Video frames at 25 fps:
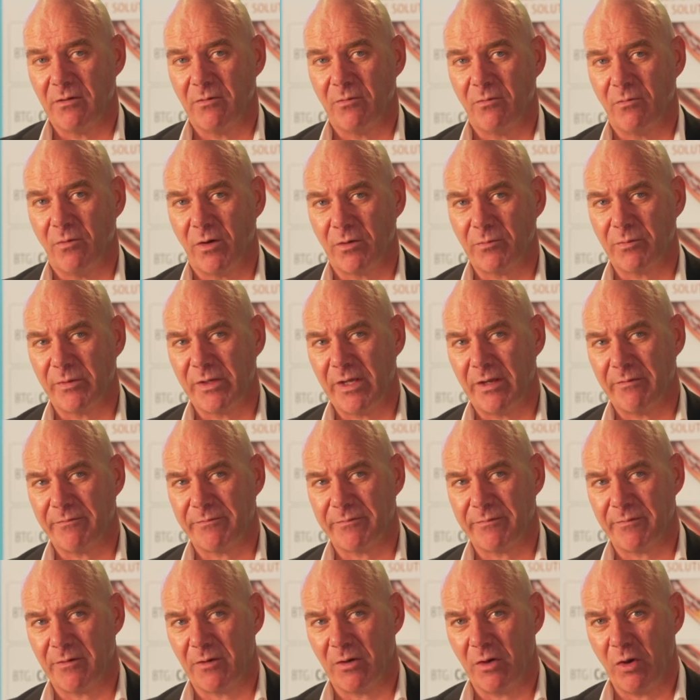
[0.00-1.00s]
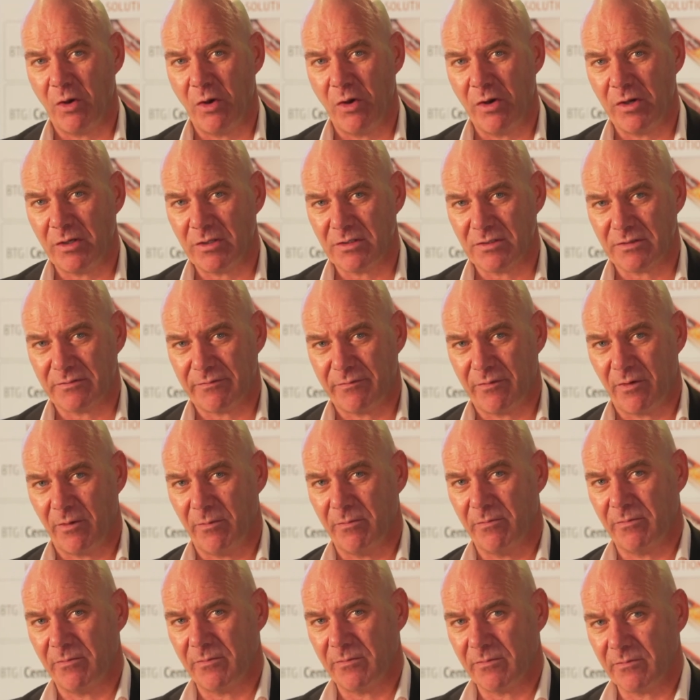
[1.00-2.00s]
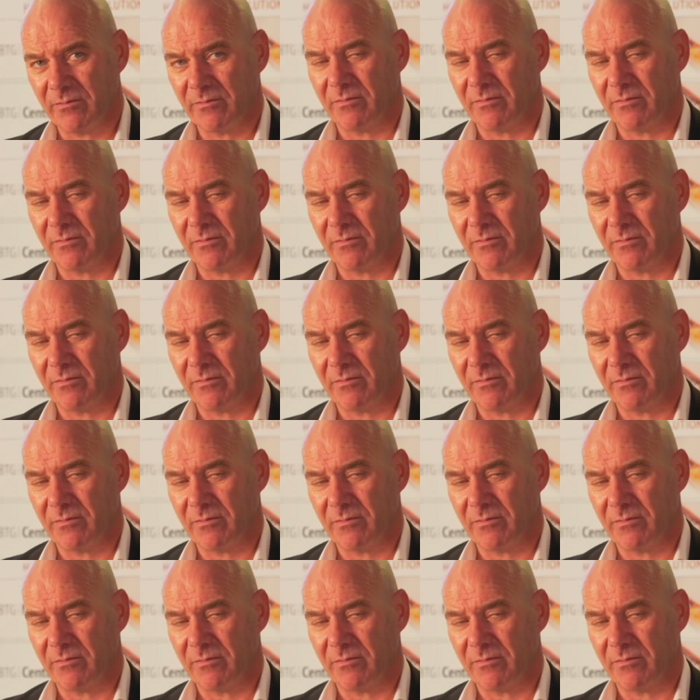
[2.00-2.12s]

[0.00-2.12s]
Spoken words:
What we have learned from